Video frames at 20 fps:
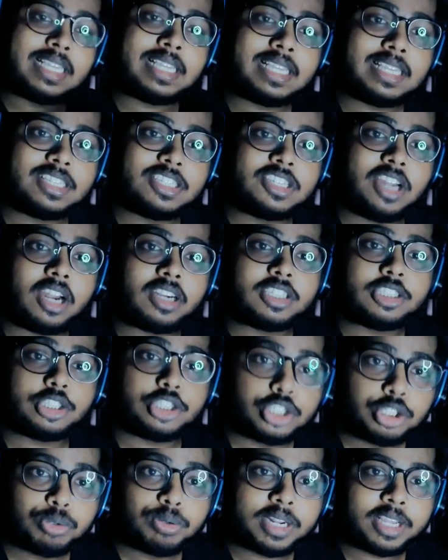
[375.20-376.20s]
he started
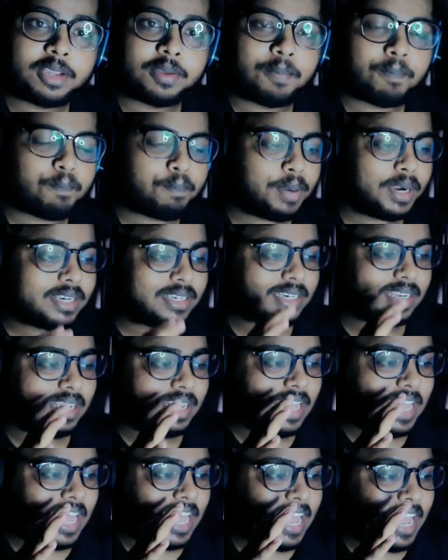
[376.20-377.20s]
shooting, but
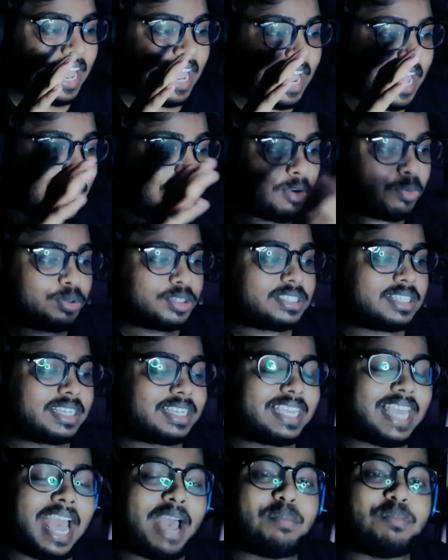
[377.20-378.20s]
it was a
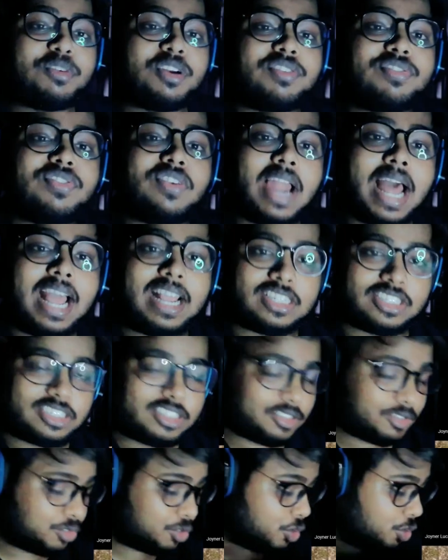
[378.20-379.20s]
camera flash,
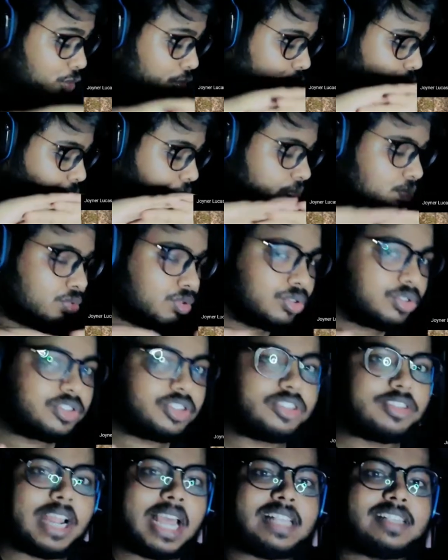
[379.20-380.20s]
smooth
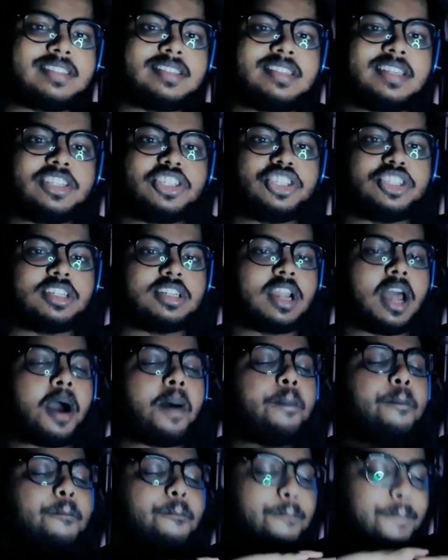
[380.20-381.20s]
transition,
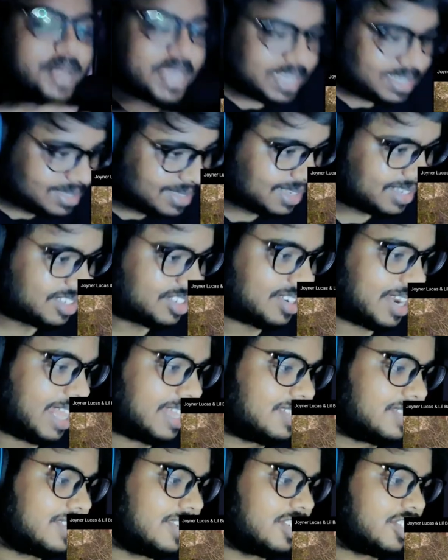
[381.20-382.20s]
amazing
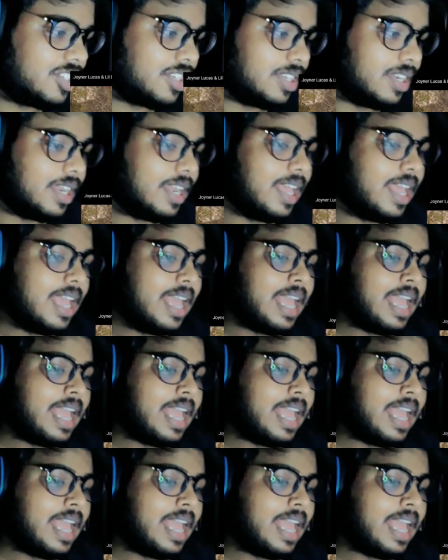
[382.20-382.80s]
transition,